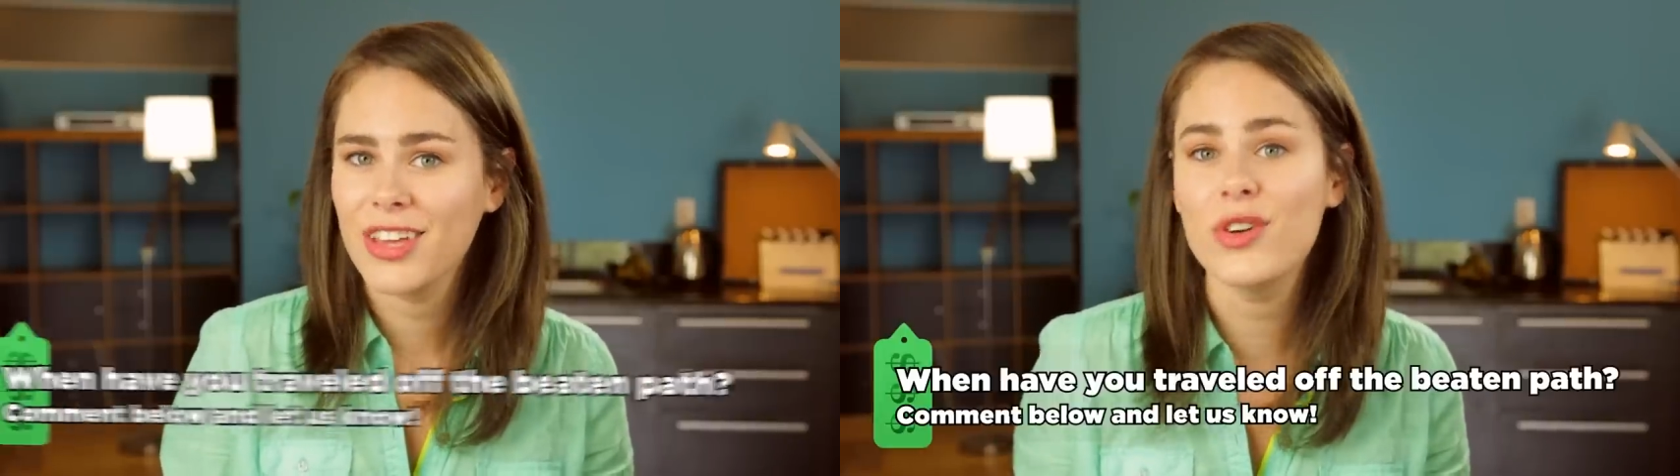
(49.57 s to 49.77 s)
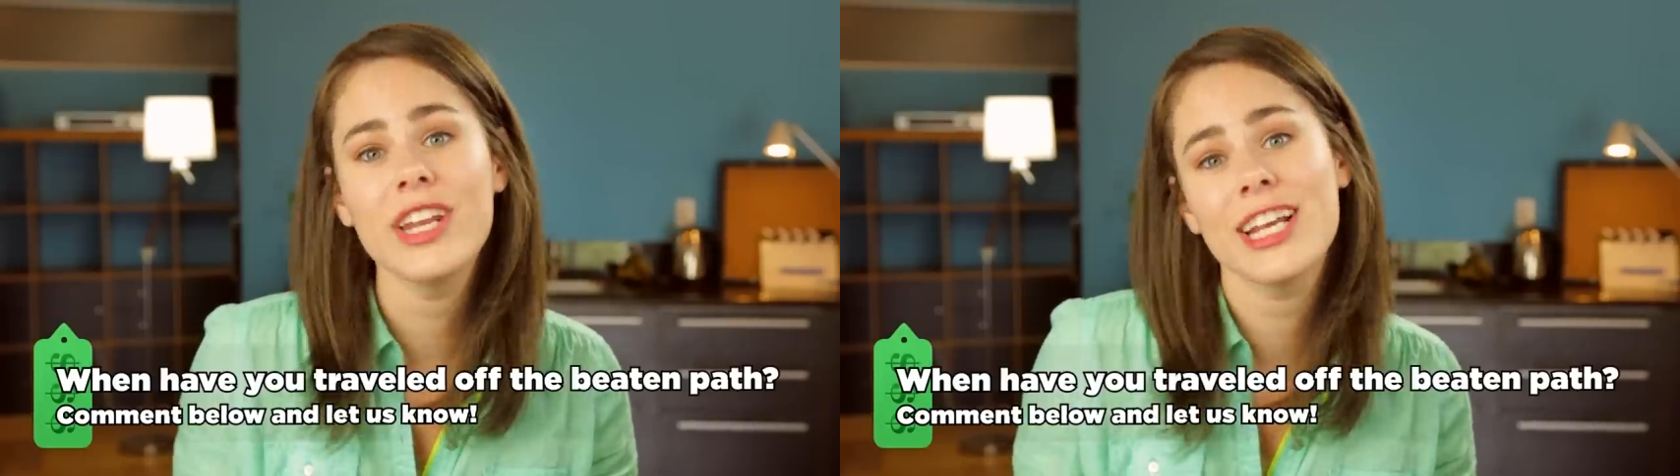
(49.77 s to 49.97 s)

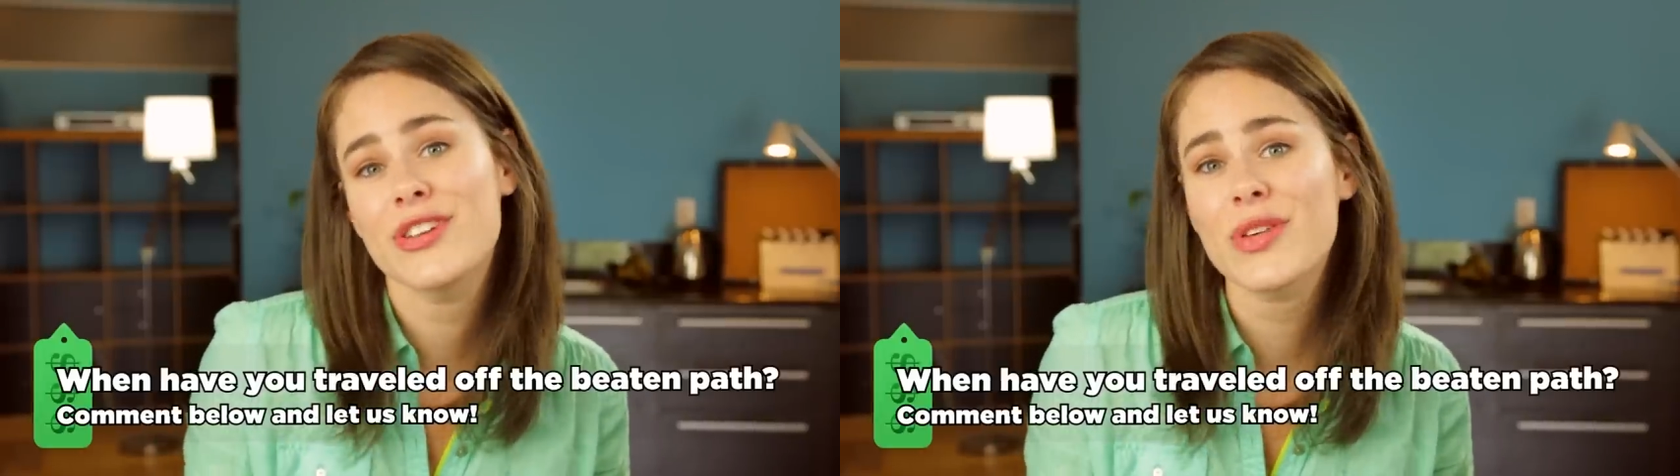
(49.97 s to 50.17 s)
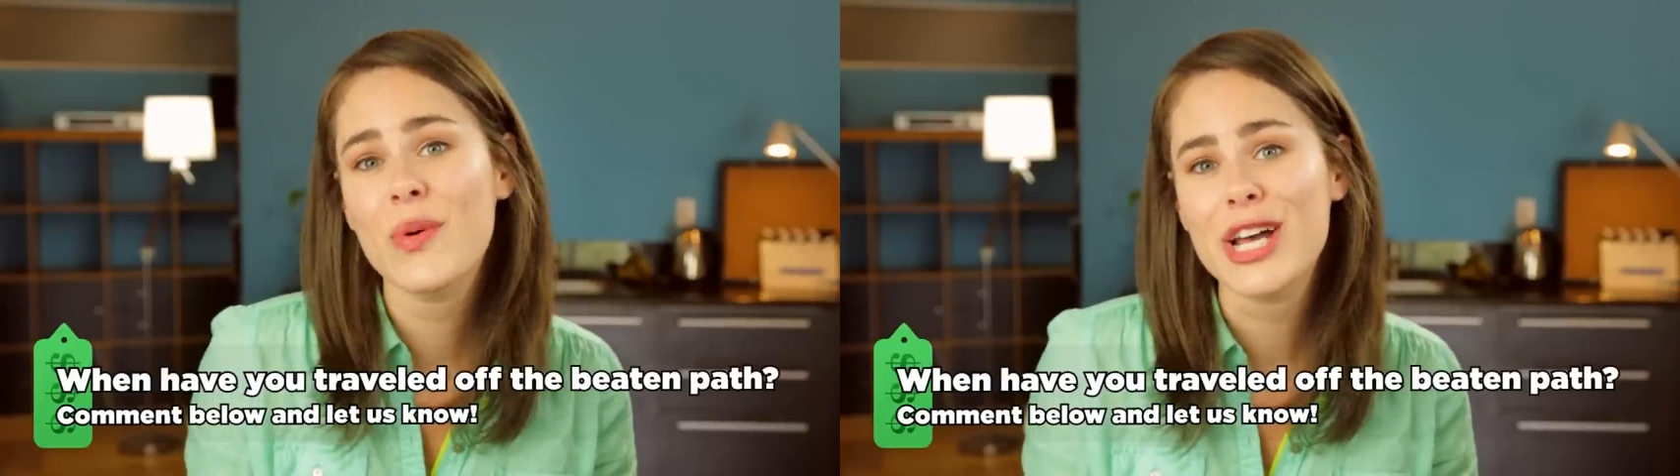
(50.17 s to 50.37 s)
You can
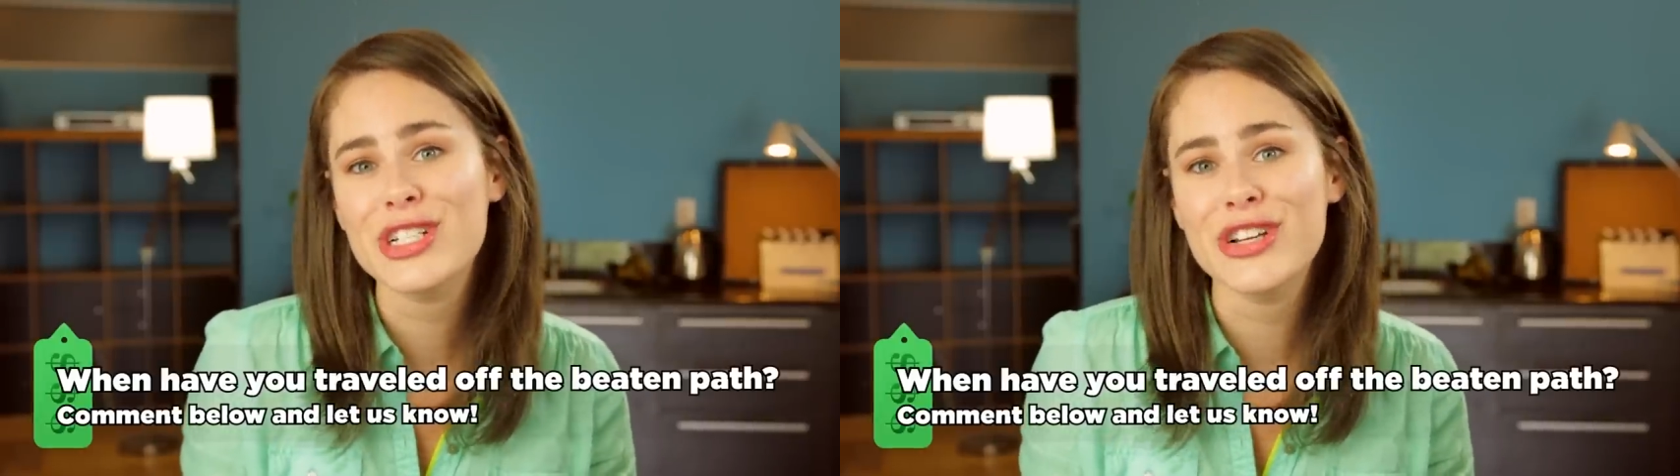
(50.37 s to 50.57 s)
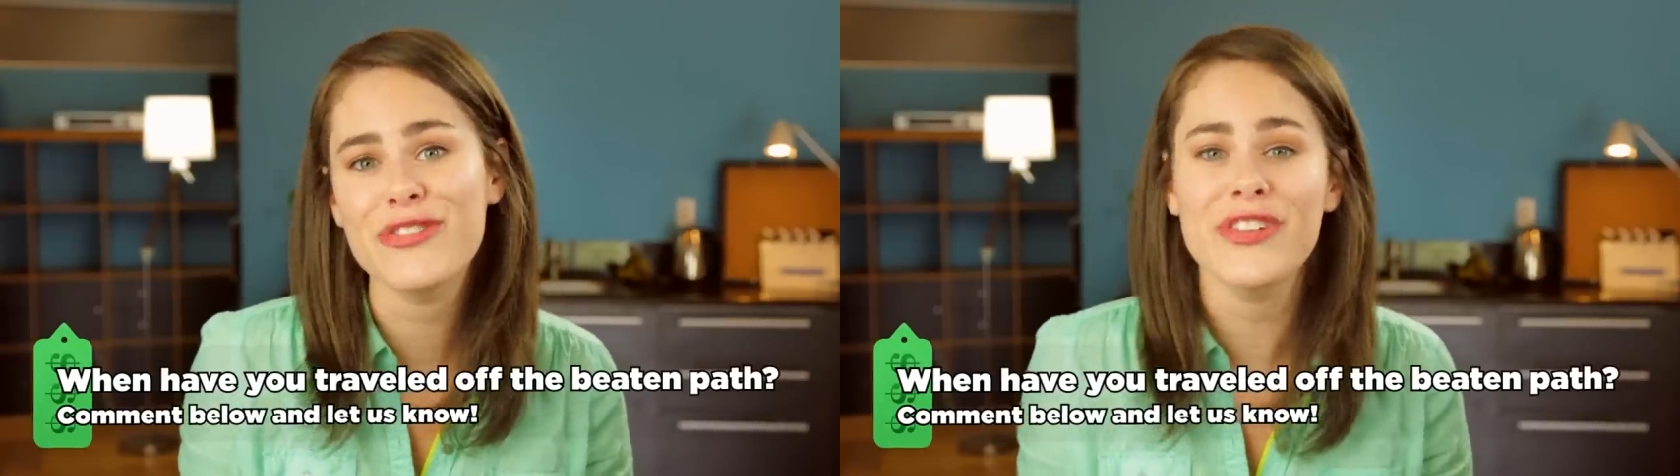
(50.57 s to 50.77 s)
answer the question